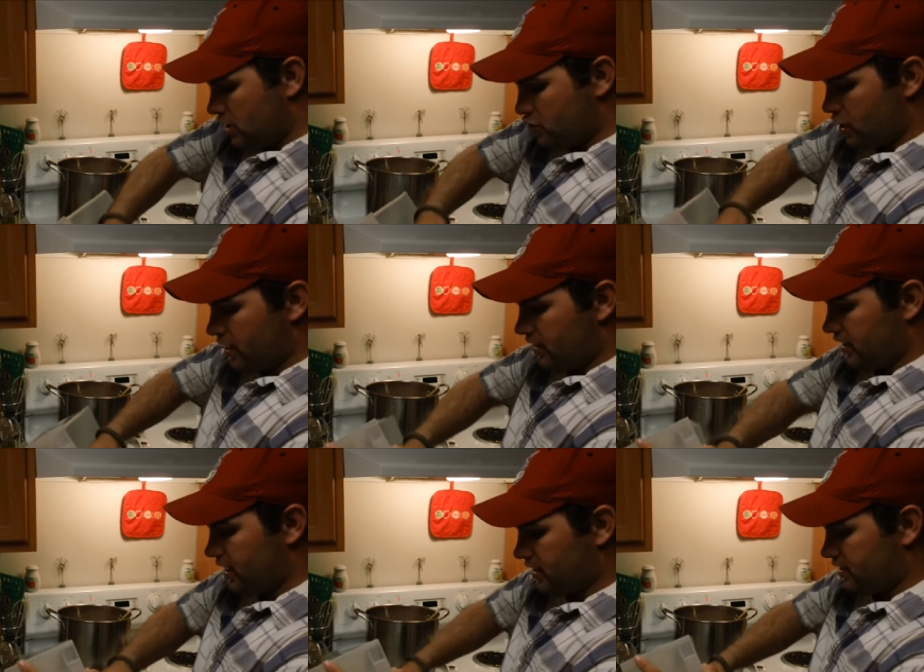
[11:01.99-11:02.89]
Try to get
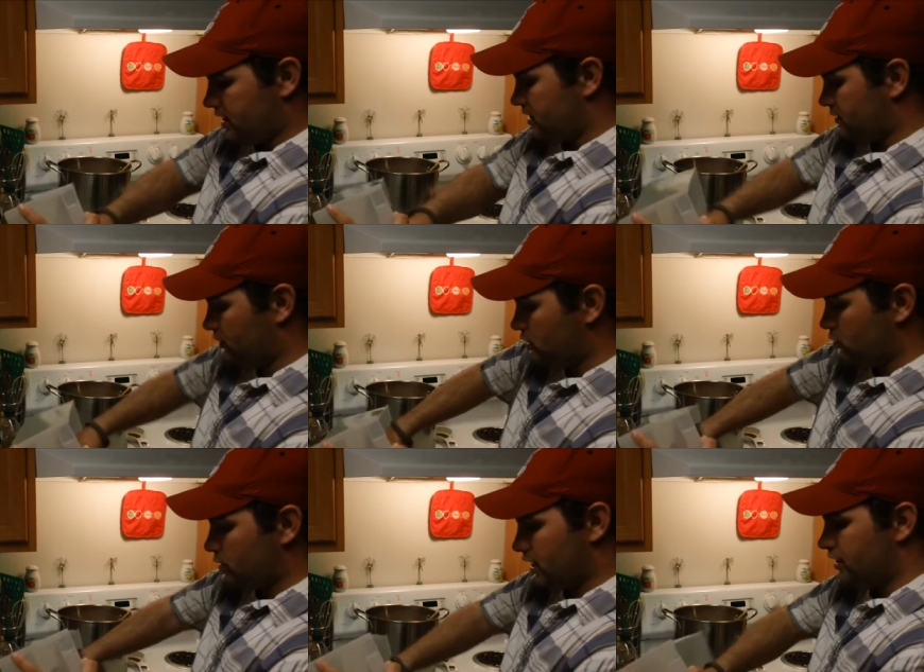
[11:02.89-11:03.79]
the excess. If you do
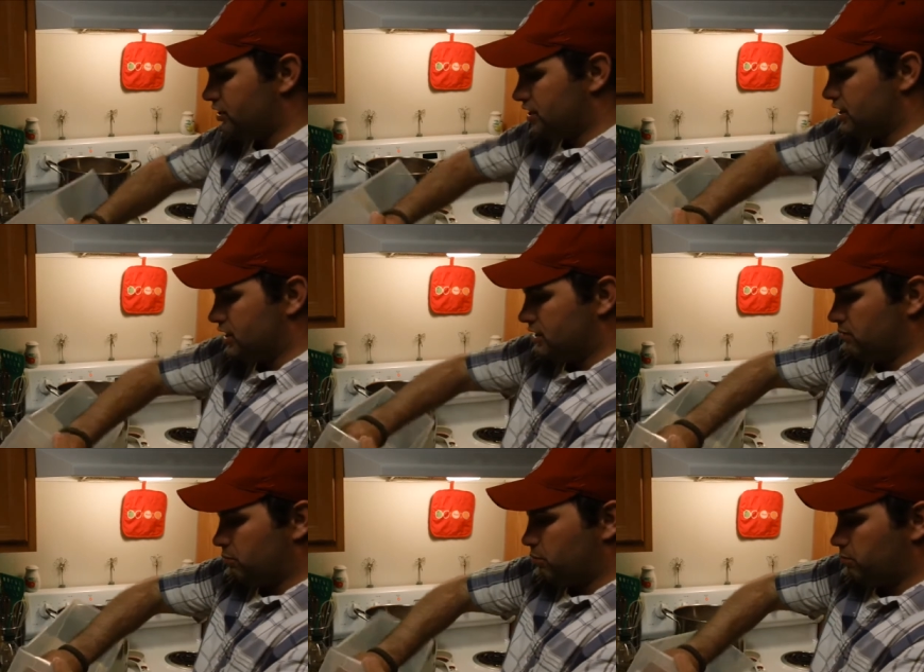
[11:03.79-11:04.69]
what I just did and
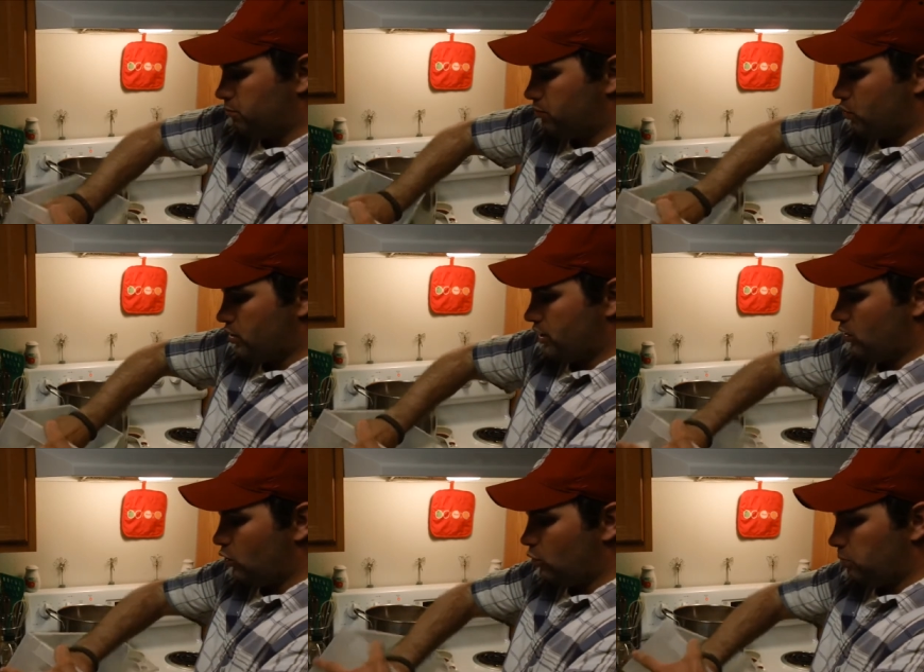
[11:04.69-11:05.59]
poured in a
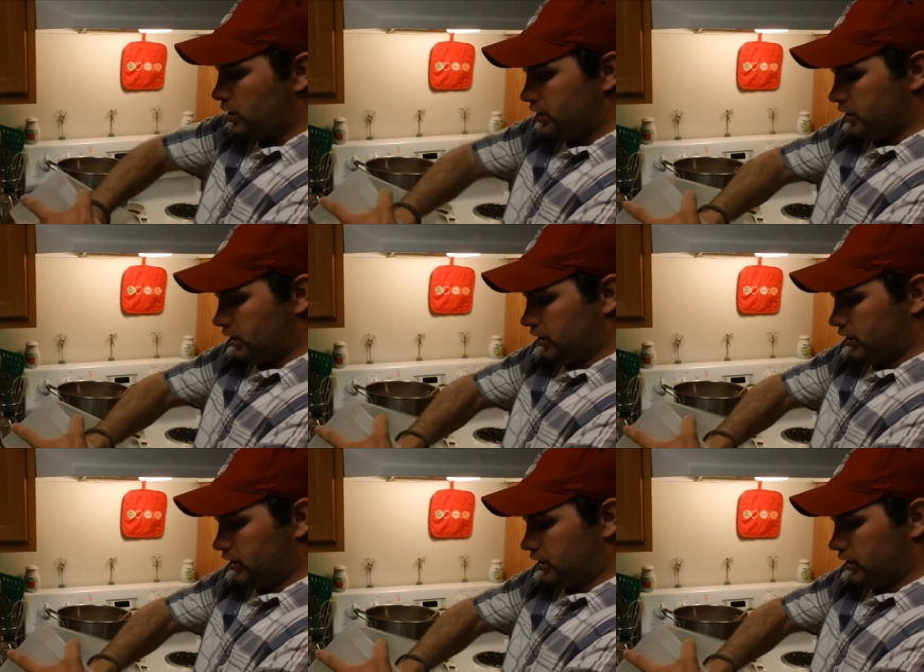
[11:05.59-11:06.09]
whole bunch,